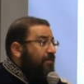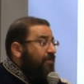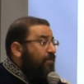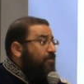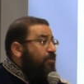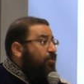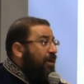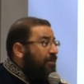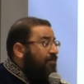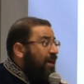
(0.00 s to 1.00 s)
from
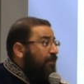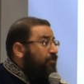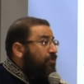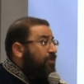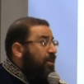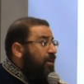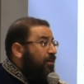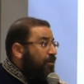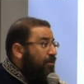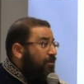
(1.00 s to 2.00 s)
12 up to 3
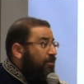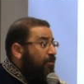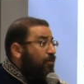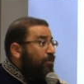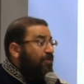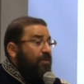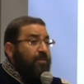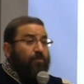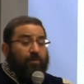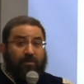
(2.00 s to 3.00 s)
o'clock all over
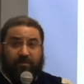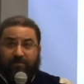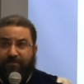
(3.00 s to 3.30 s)
the world?